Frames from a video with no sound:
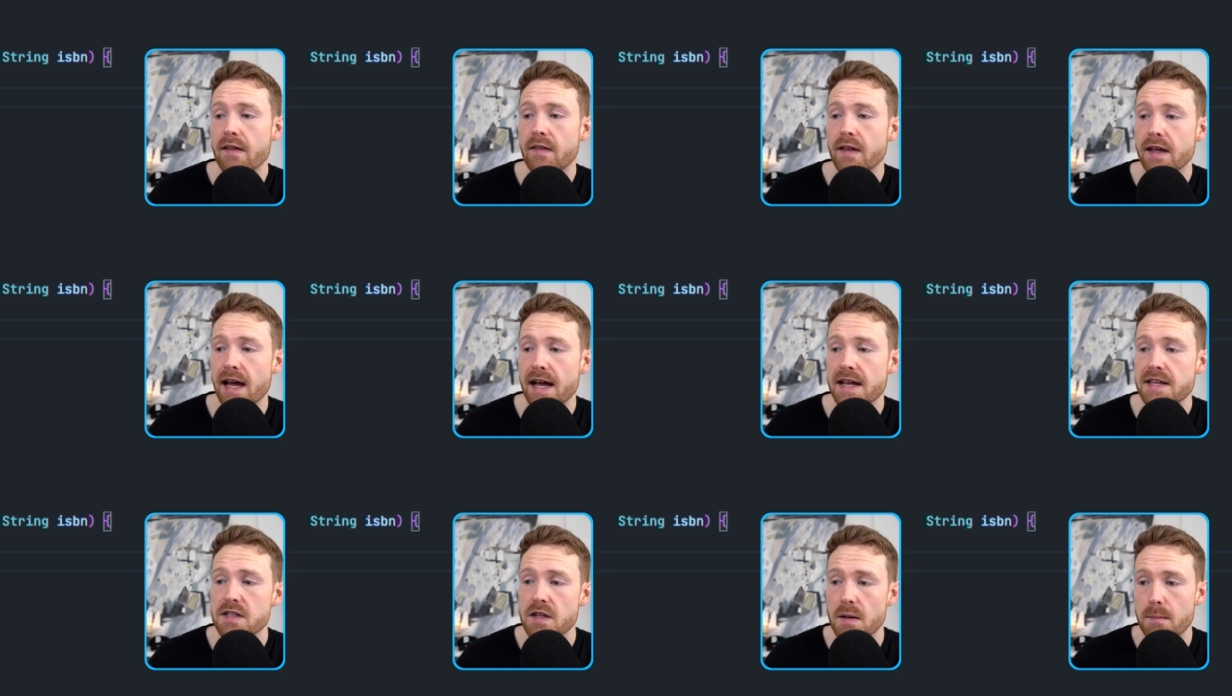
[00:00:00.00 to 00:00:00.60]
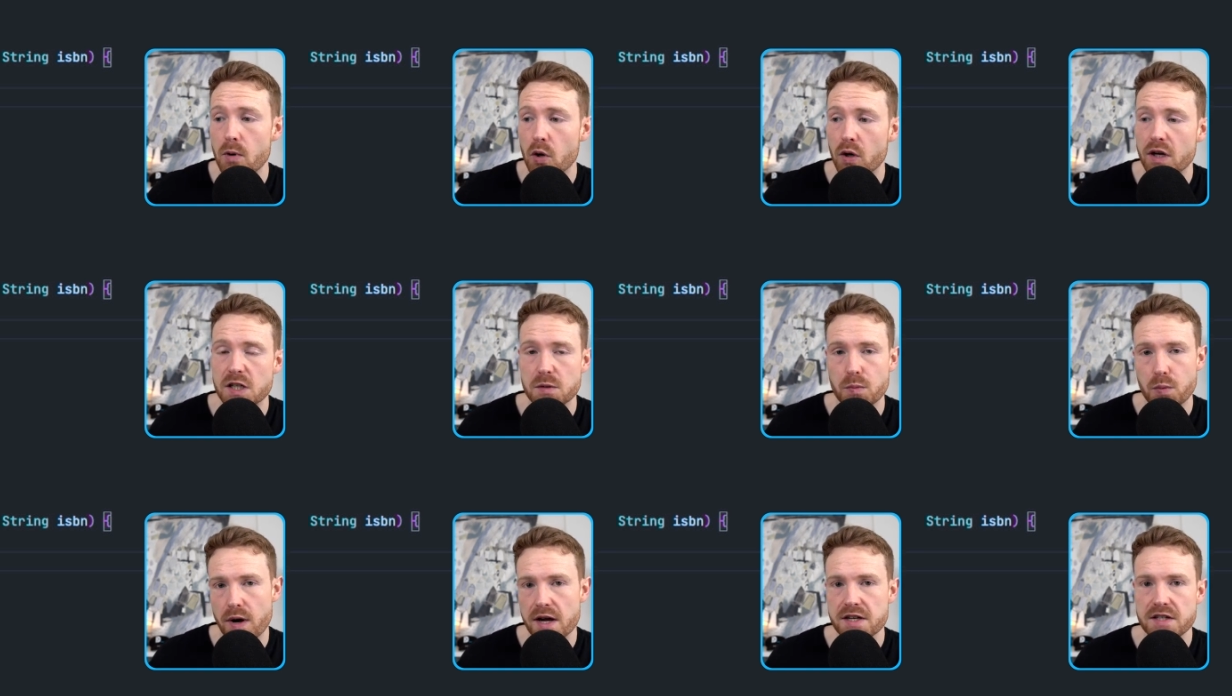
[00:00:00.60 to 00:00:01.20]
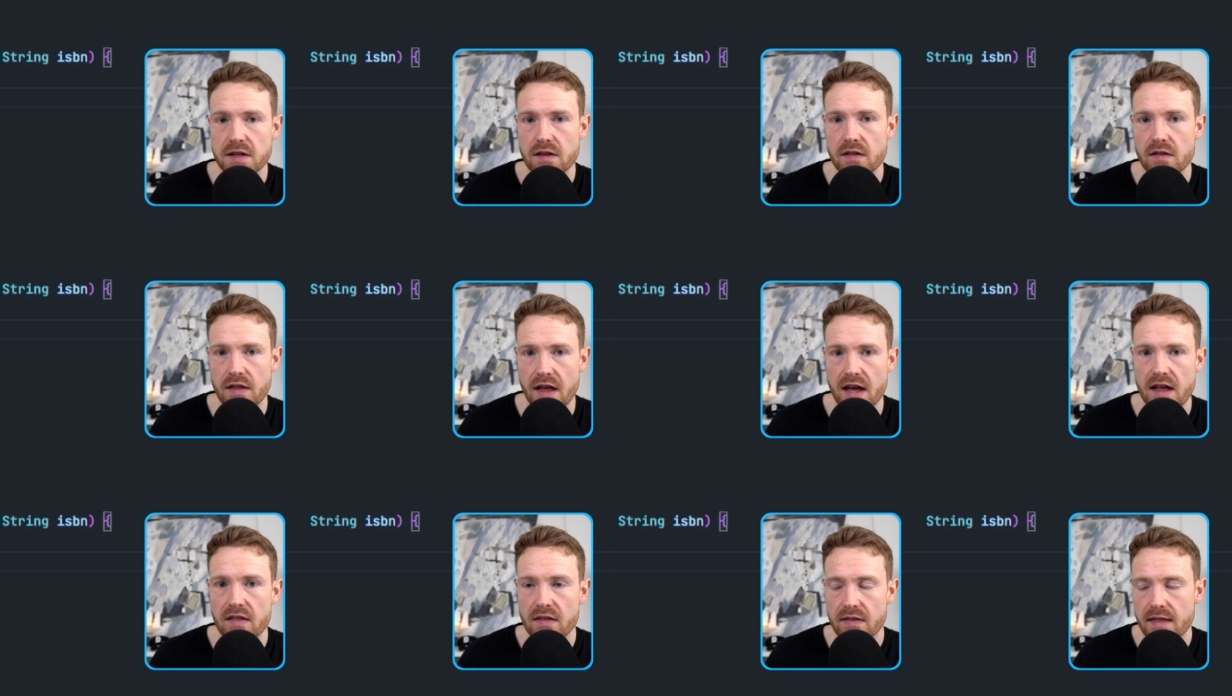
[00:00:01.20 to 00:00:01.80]
In the case that the book is present,
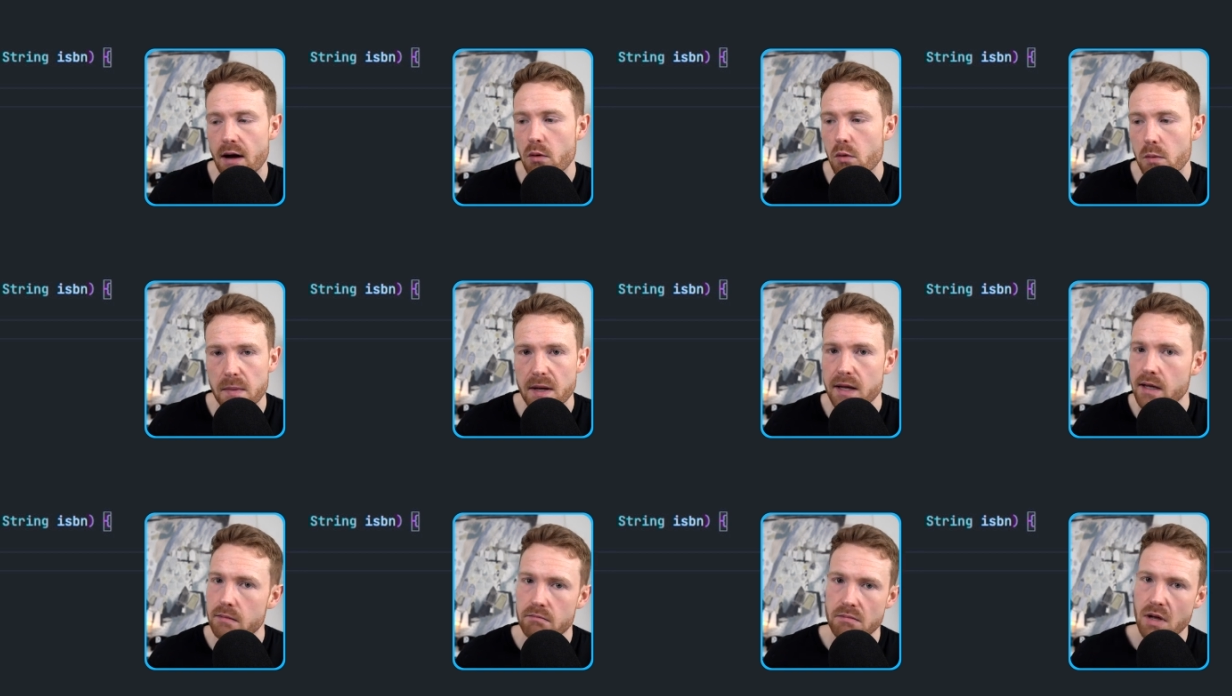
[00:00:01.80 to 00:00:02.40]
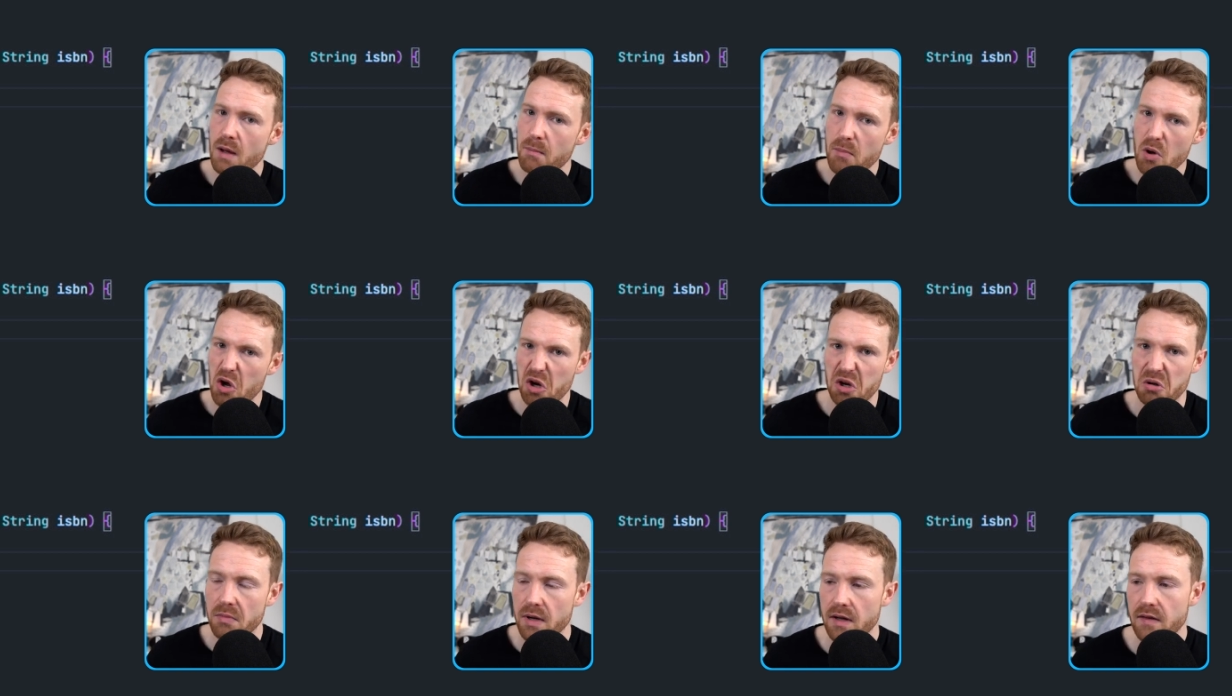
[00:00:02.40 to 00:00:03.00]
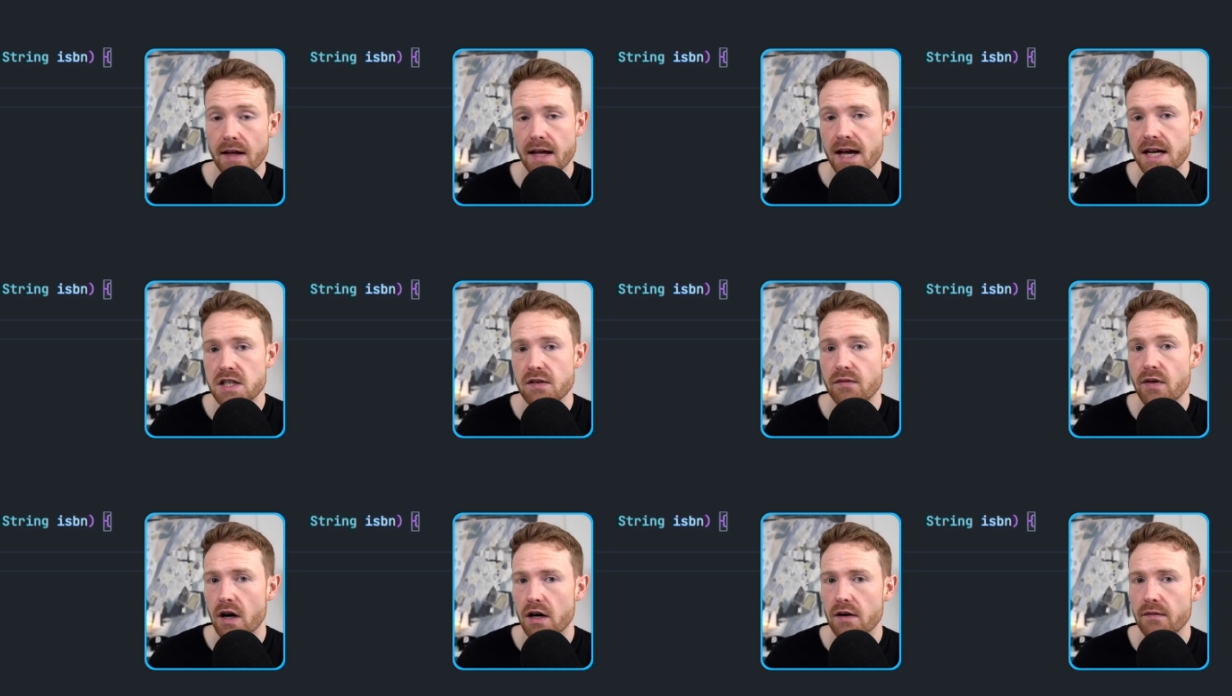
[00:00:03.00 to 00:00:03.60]
then that would be a book in the
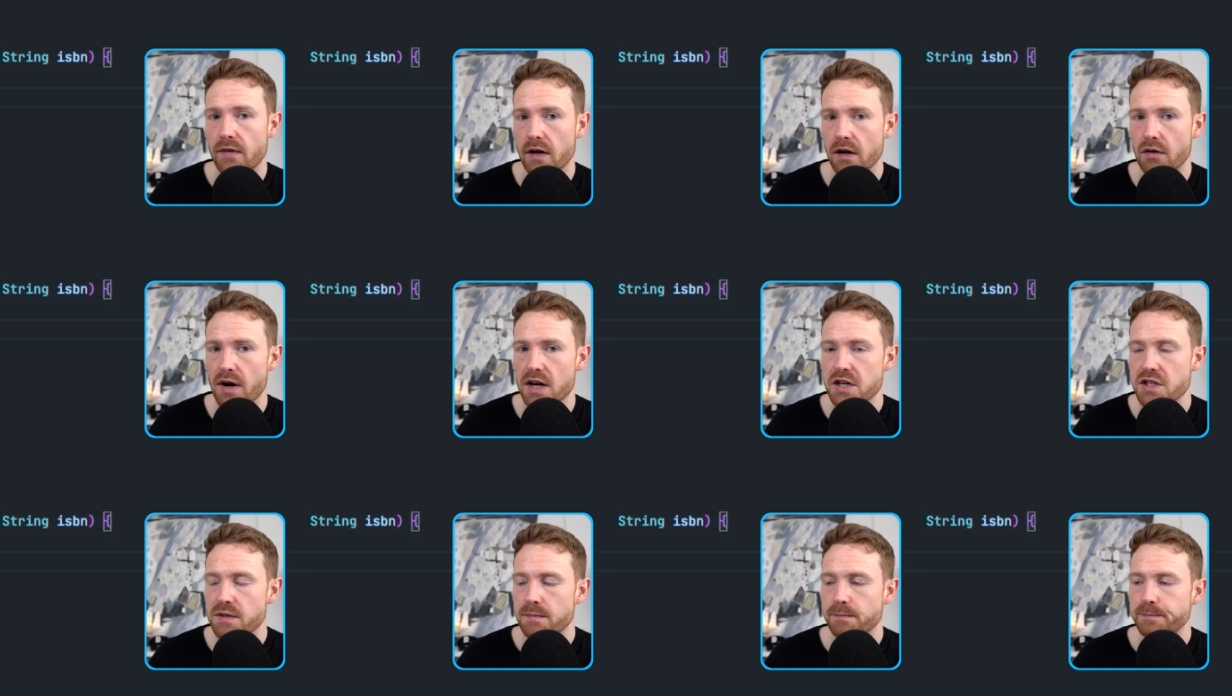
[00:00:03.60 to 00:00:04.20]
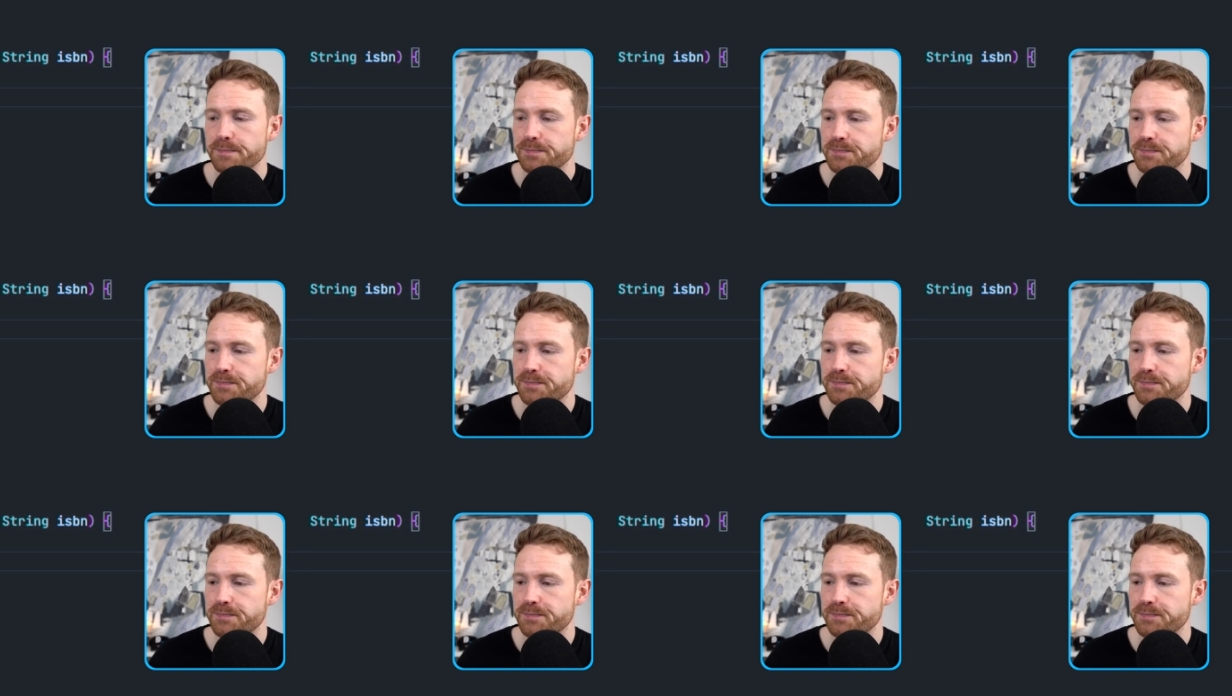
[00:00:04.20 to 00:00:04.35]
case of our configuration.